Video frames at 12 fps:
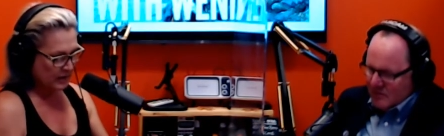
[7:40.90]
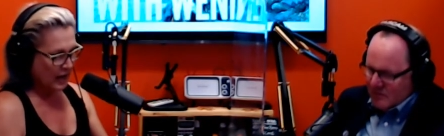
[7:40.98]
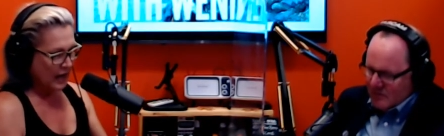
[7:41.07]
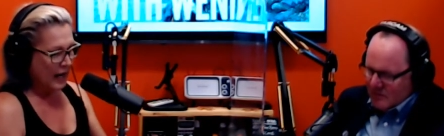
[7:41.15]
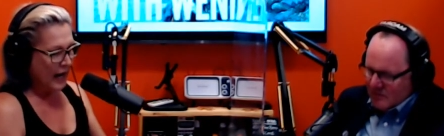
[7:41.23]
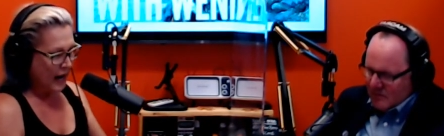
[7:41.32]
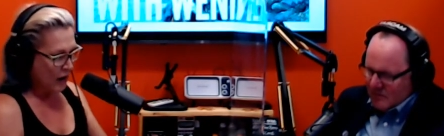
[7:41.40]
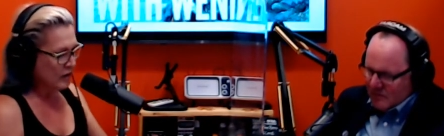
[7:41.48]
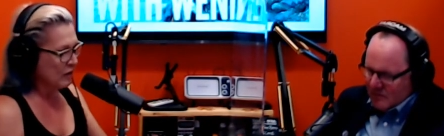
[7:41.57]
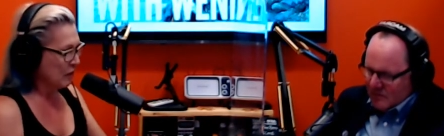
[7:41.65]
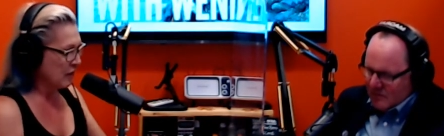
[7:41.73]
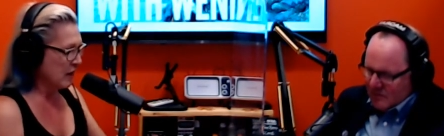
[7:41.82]
Speaker 1: how do you
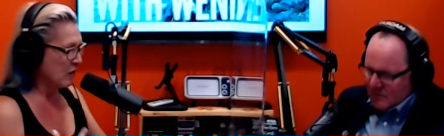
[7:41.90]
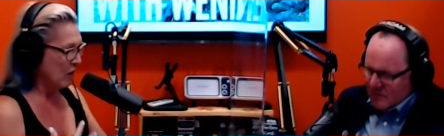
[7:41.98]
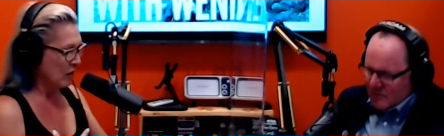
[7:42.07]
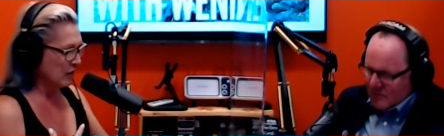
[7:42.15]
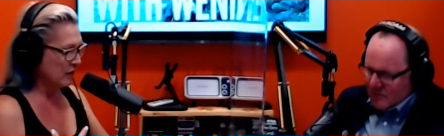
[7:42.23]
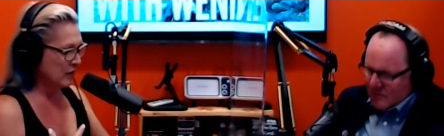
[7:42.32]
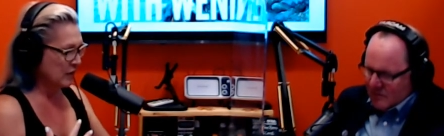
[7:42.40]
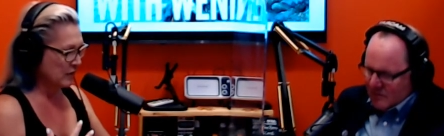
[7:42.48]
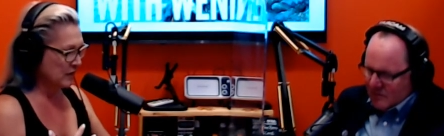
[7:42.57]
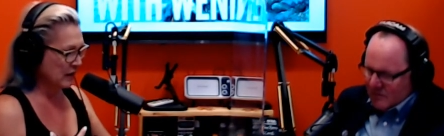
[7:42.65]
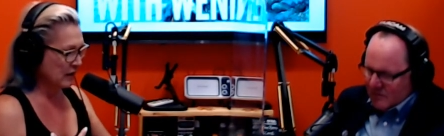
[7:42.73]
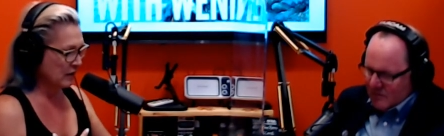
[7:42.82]
think all of those
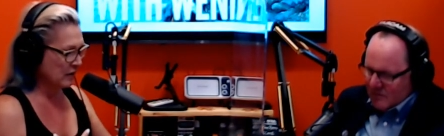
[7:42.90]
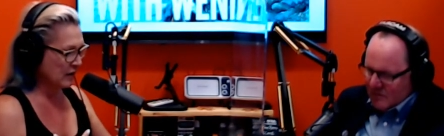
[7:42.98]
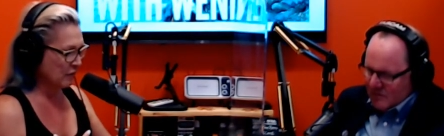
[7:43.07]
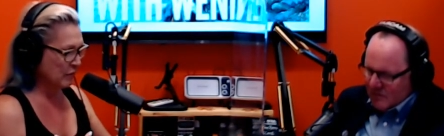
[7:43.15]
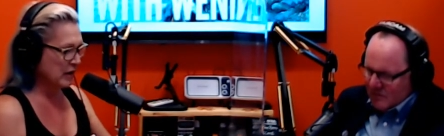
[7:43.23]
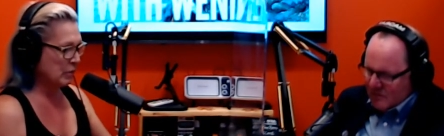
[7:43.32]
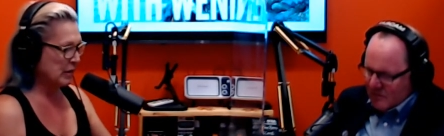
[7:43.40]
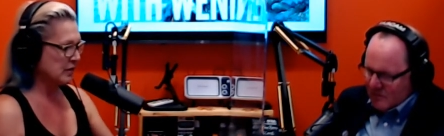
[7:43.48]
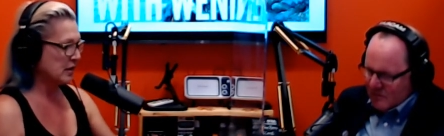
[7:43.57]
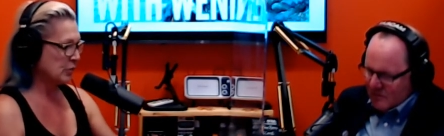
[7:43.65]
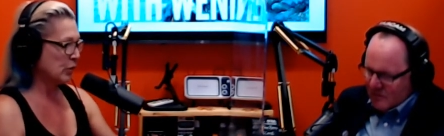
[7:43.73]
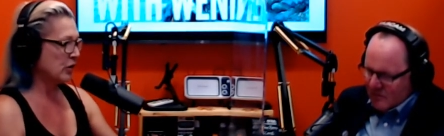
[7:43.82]
years of being a business
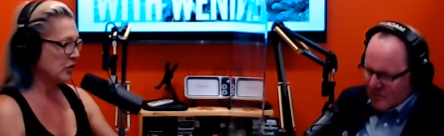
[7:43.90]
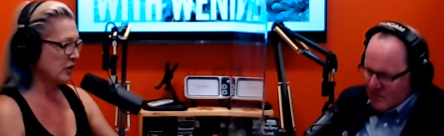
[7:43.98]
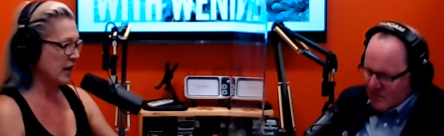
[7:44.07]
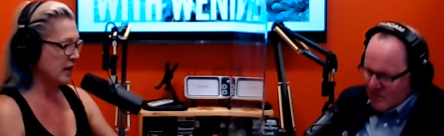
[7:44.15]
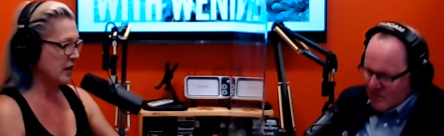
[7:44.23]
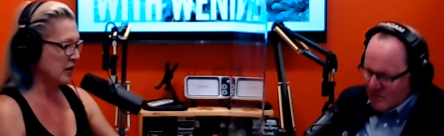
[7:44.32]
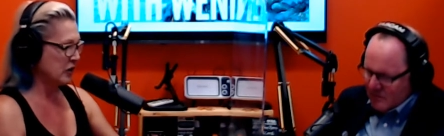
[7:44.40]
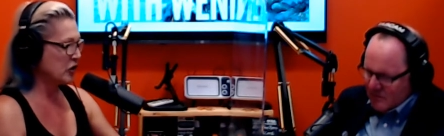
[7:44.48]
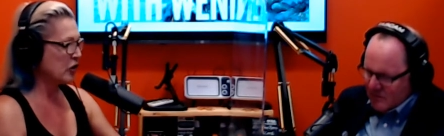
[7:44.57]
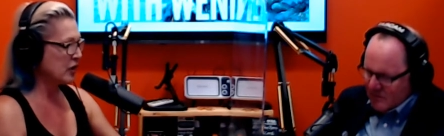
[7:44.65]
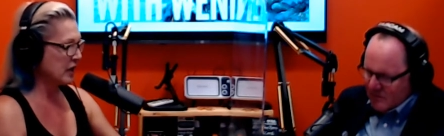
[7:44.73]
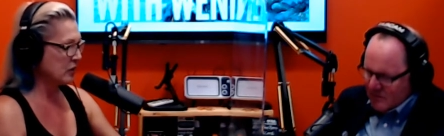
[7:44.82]
person and an attorney
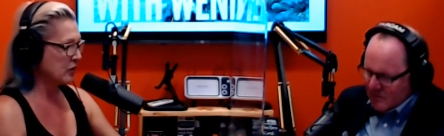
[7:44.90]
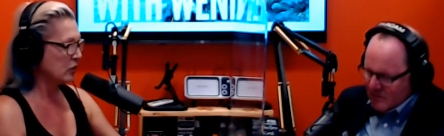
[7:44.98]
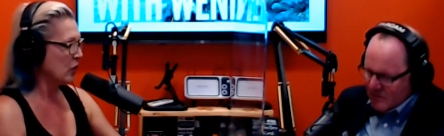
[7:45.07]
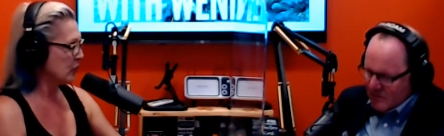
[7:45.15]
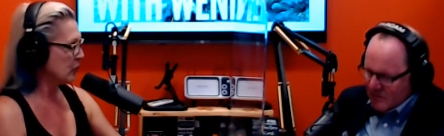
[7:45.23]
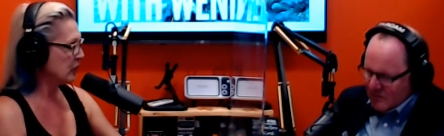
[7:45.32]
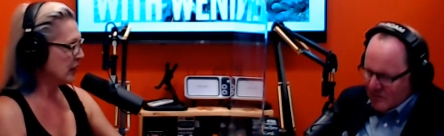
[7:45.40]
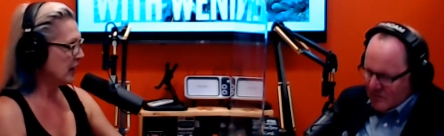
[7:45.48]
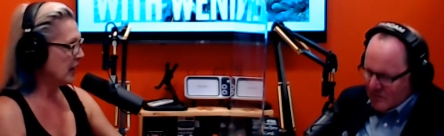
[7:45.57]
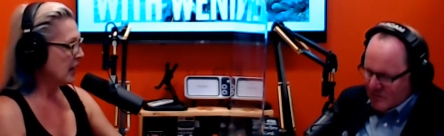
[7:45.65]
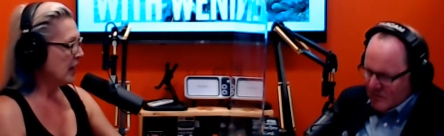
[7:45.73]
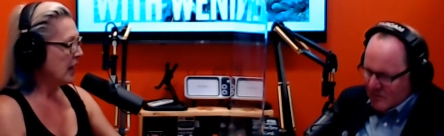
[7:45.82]
locally
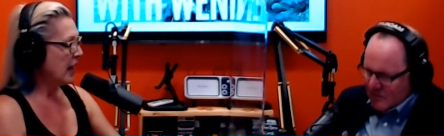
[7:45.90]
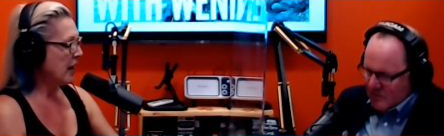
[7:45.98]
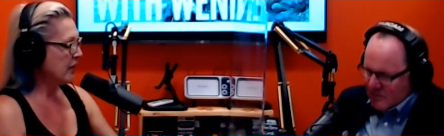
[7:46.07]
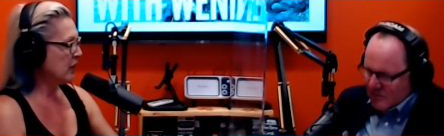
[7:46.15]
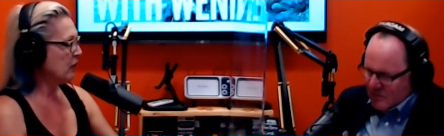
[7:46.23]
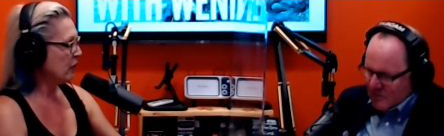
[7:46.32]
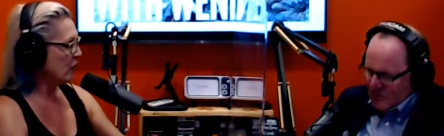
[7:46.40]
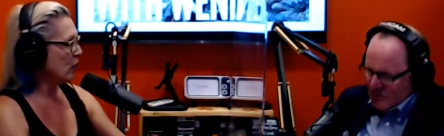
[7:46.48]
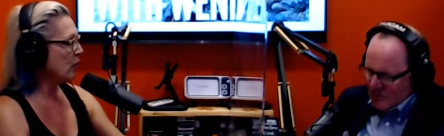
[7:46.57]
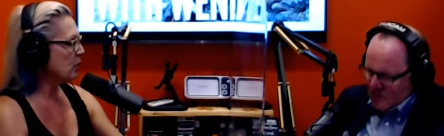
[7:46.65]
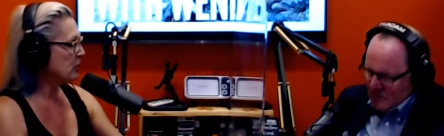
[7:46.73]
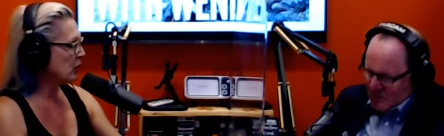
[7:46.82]
have informed
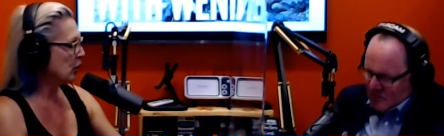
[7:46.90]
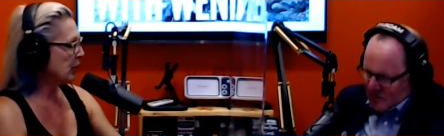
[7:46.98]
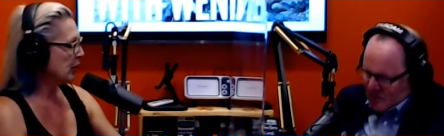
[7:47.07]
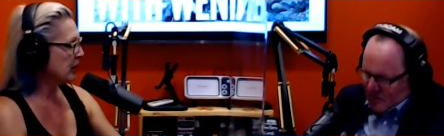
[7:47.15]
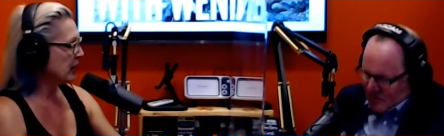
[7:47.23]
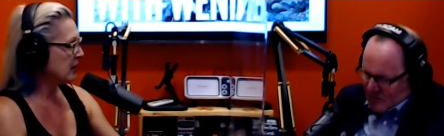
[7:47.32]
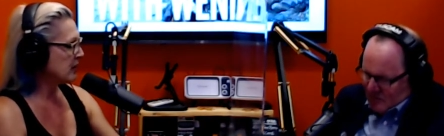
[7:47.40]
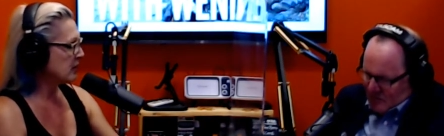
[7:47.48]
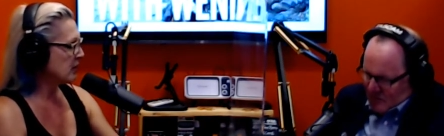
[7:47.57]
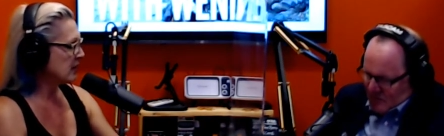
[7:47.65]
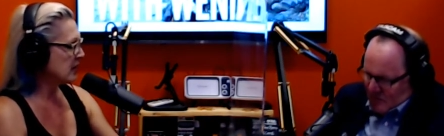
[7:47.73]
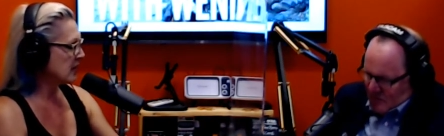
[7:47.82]
your
Speaker 2: ability to serve the
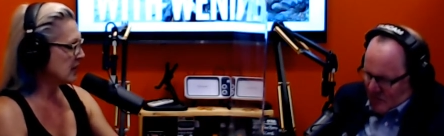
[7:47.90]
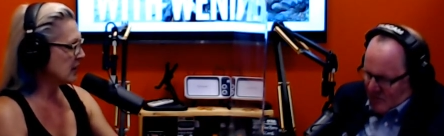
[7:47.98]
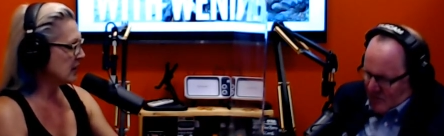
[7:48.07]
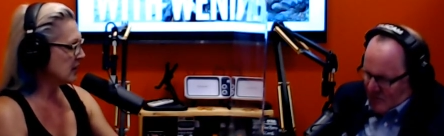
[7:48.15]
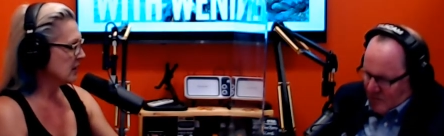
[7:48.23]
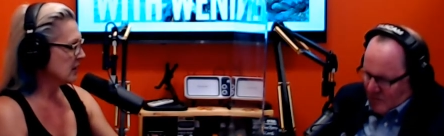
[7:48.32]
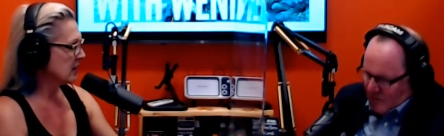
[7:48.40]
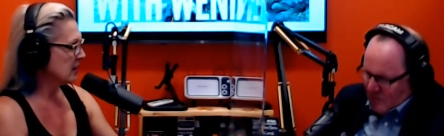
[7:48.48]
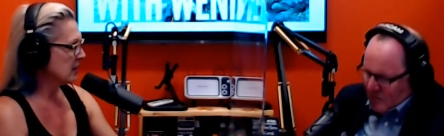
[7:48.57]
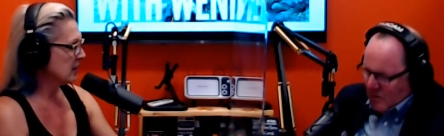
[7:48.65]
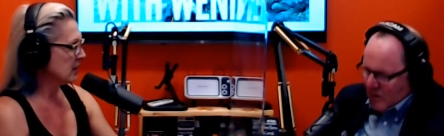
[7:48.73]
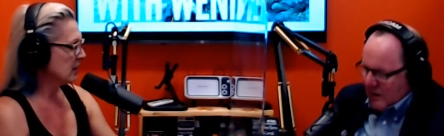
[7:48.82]
city?
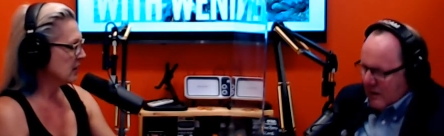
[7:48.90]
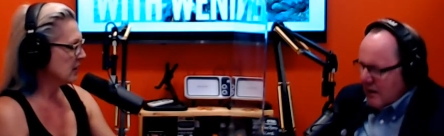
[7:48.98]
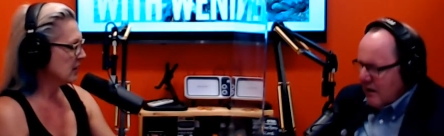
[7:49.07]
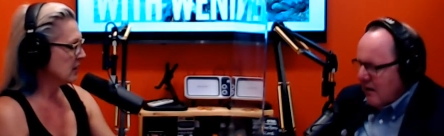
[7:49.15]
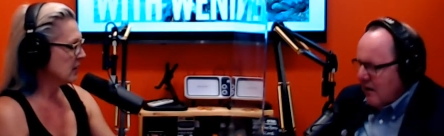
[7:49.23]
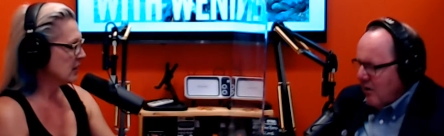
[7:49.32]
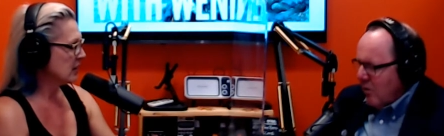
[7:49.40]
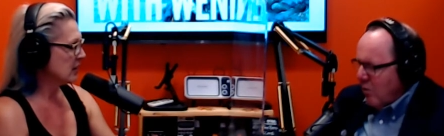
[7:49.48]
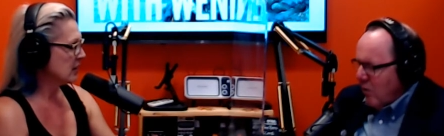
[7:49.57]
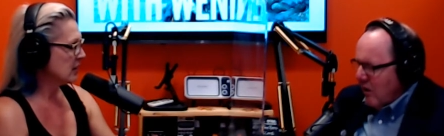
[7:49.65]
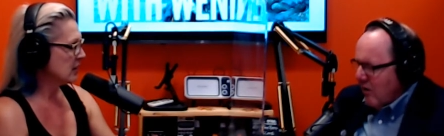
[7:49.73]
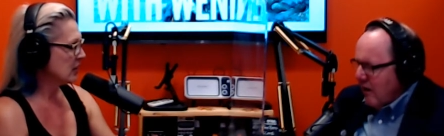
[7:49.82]
Well,
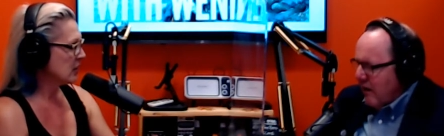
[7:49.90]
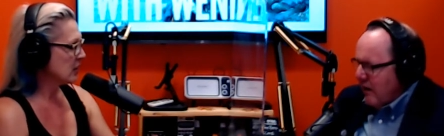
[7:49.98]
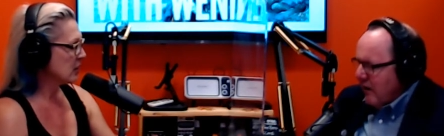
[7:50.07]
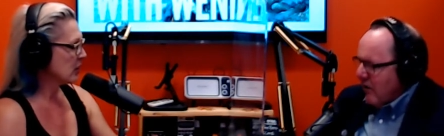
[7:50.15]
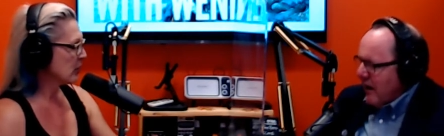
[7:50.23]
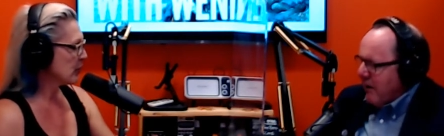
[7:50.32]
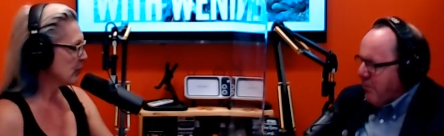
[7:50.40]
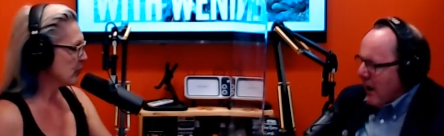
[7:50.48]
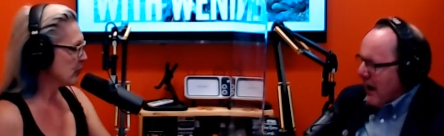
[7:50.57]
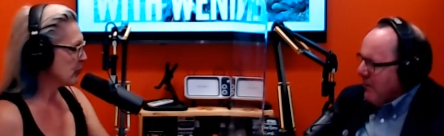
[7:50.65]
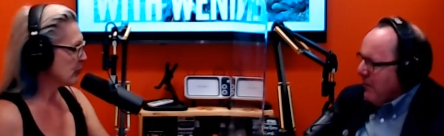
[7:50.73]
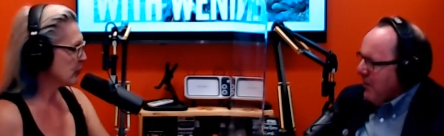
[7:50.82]
you know, at bottom,
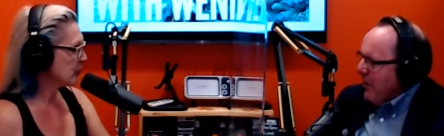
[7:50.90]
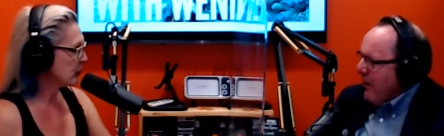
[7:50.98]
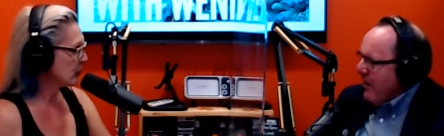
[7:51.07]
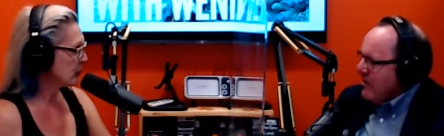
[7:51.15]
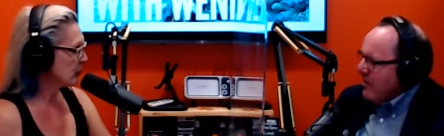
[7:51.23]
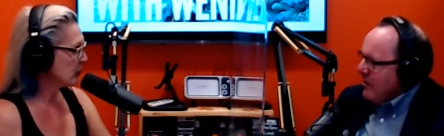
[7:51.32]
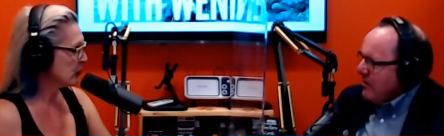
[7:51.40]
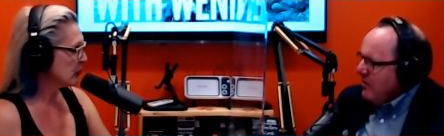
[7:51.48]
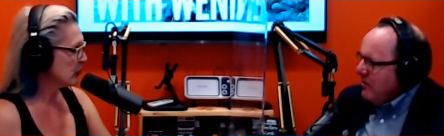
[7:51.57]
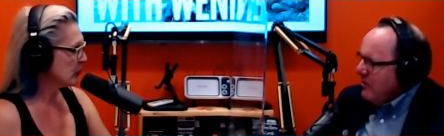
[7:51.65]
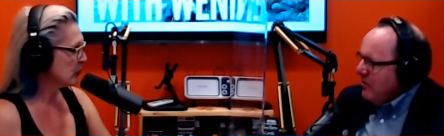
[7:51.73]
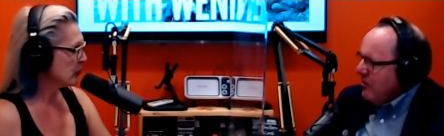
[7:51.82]
I'm a resident.
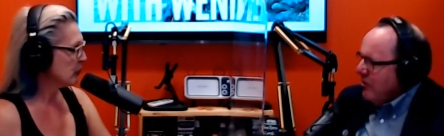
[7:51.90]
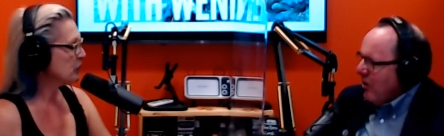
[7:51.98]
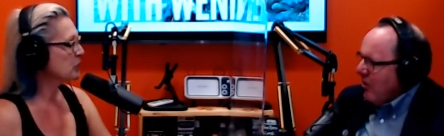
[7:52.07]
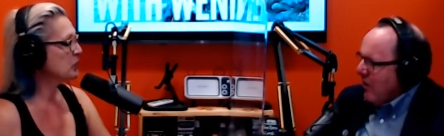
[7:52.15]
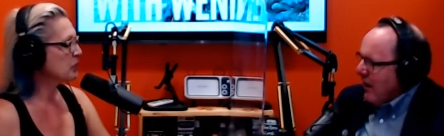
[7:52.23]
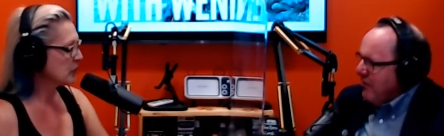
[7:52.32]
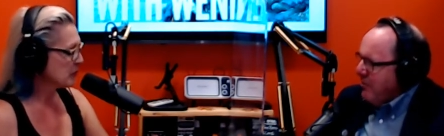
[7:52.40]
So I've been a